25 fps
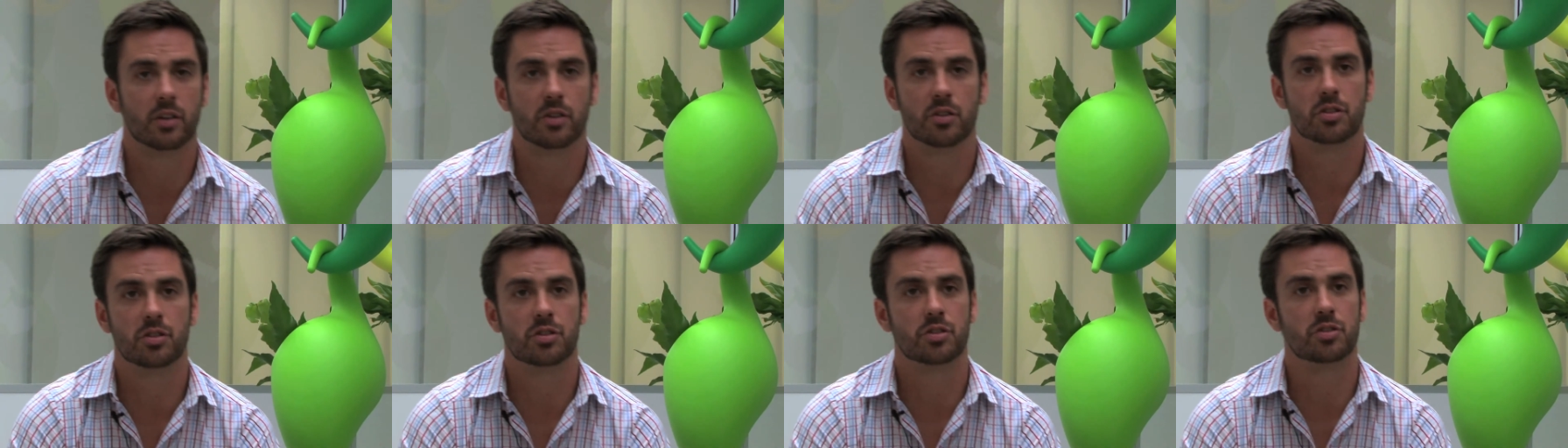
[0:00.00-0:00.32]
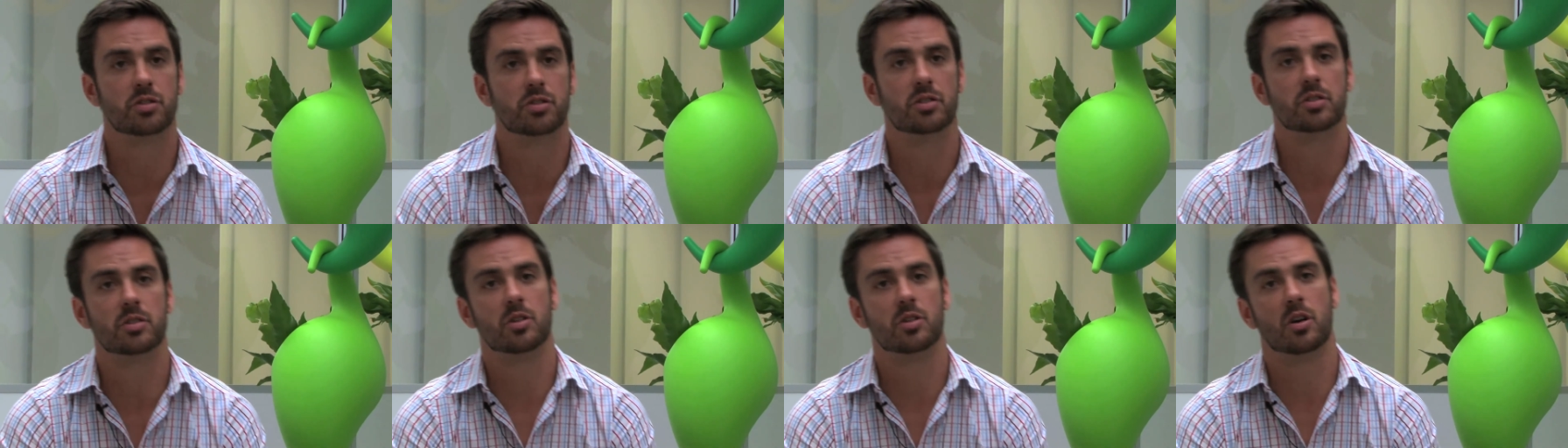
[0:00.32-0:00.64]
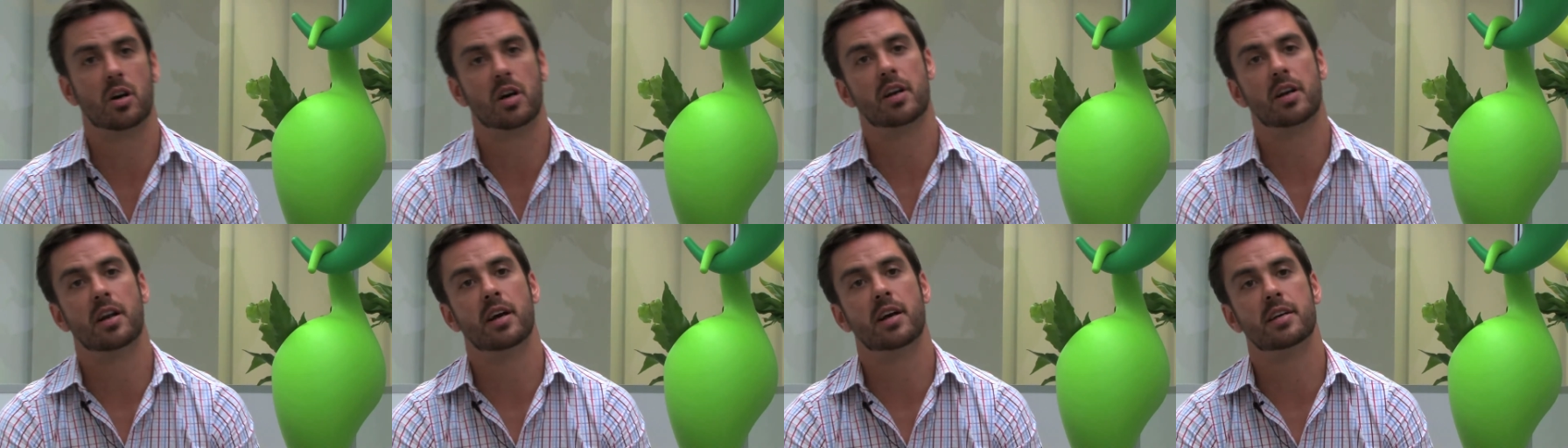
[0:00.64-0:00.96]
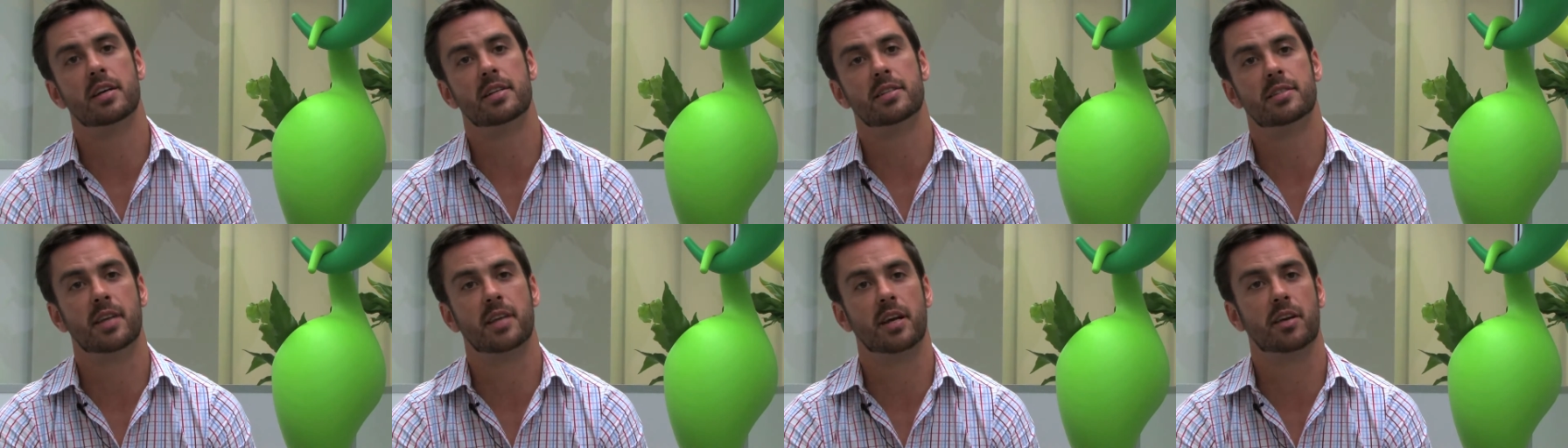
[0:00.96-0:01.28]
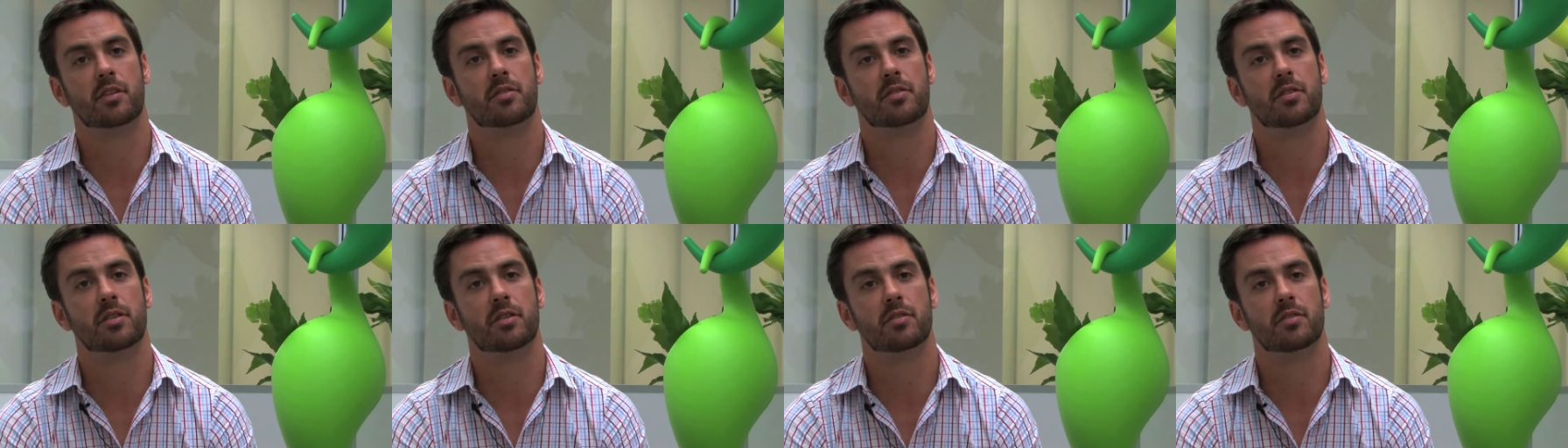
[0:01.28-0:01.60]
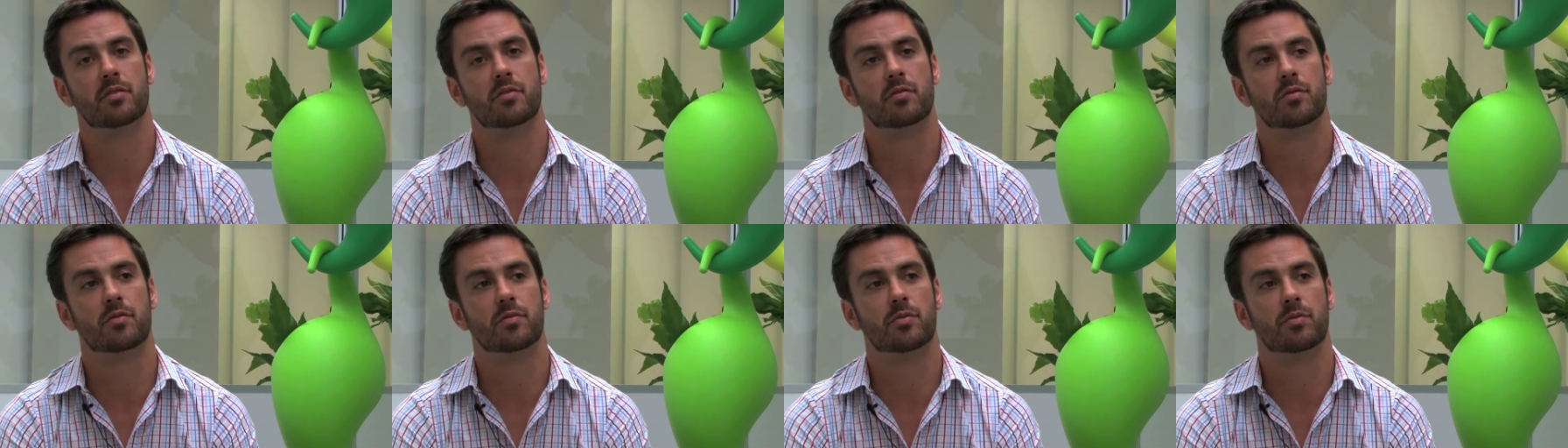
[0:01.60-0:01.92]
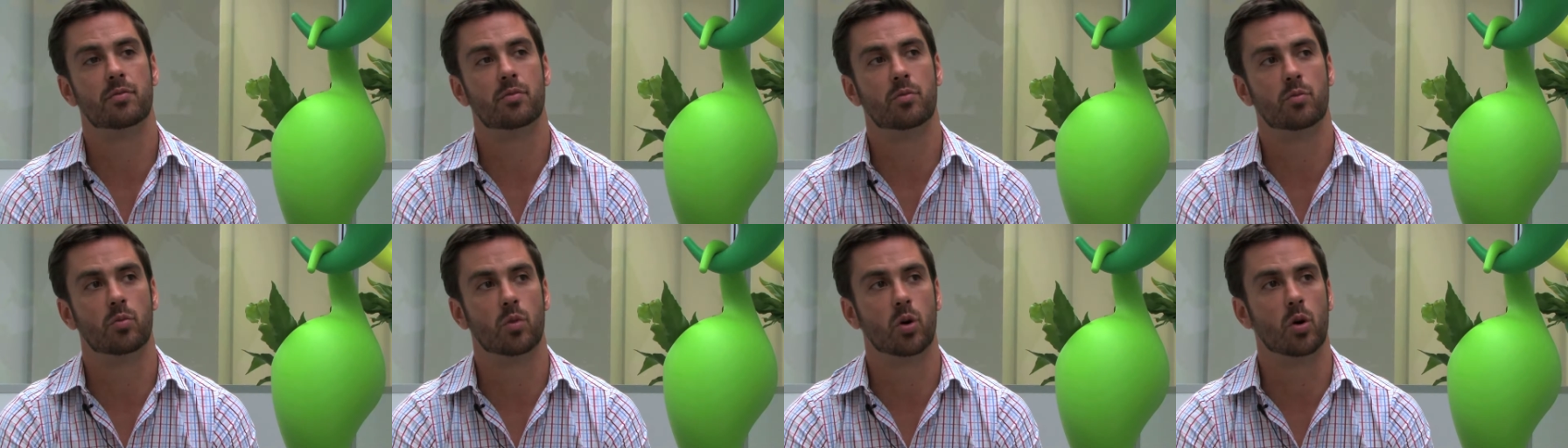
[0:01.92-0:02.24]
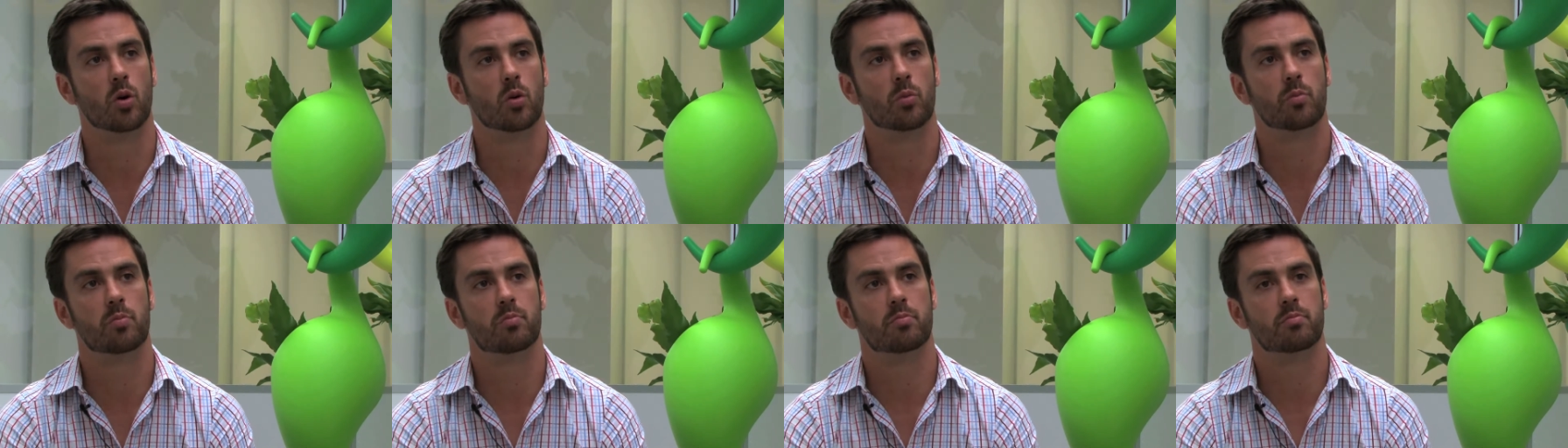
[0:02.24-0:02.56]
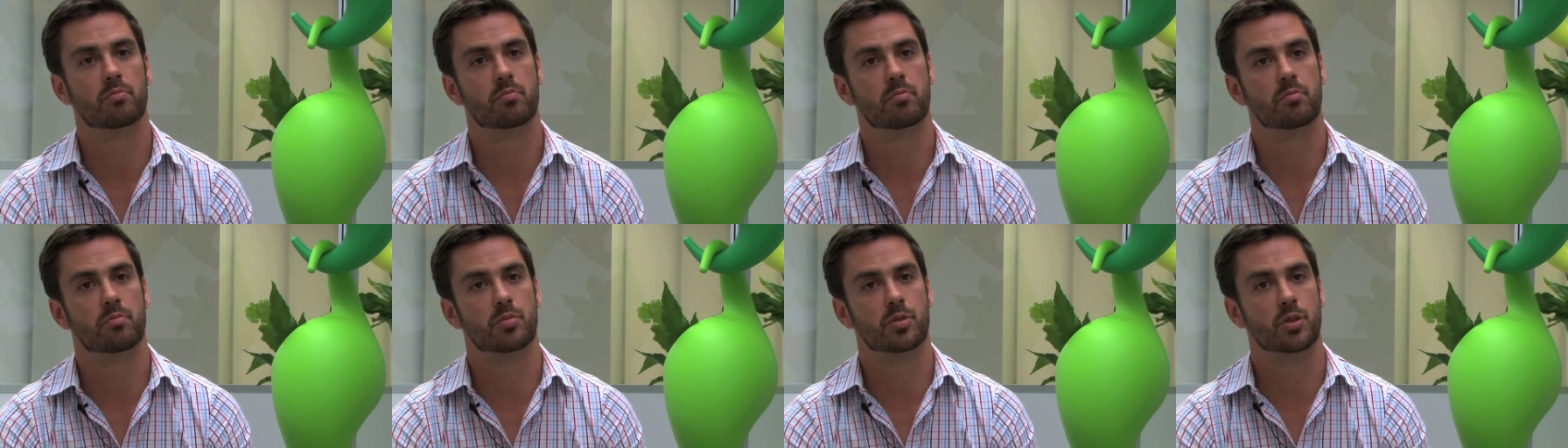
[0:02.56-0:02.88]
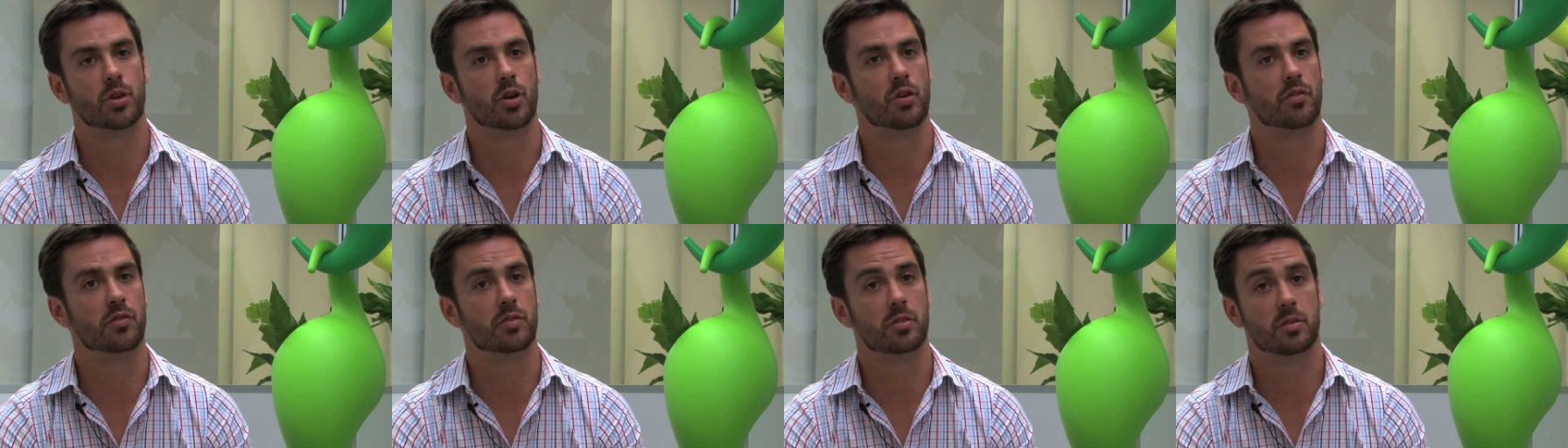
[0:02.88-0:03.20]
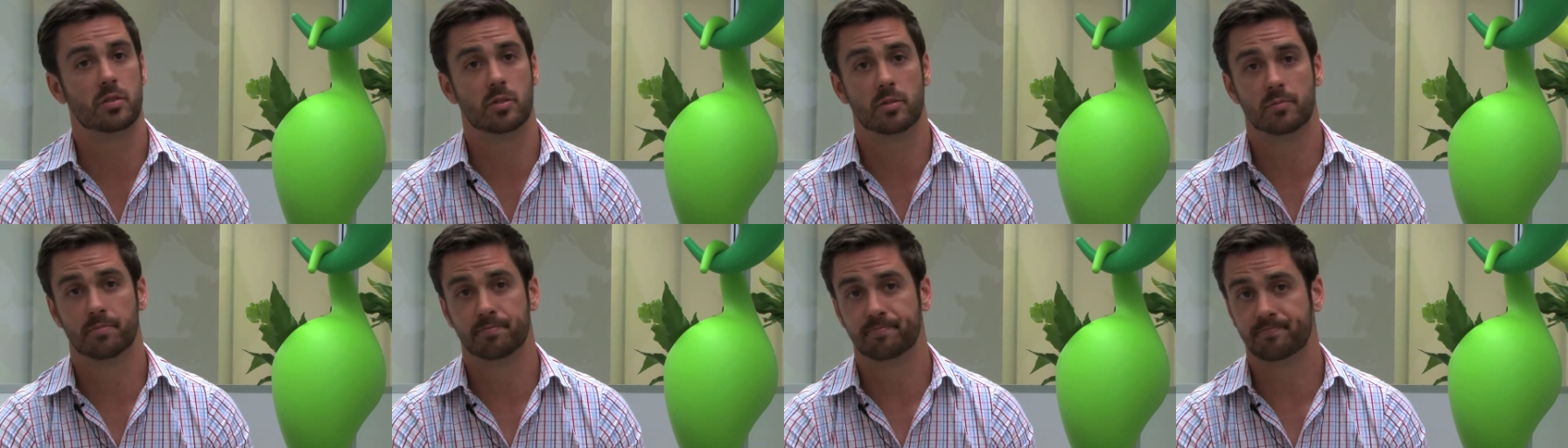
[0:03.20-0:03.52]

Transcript: could you design a decorative wall surface?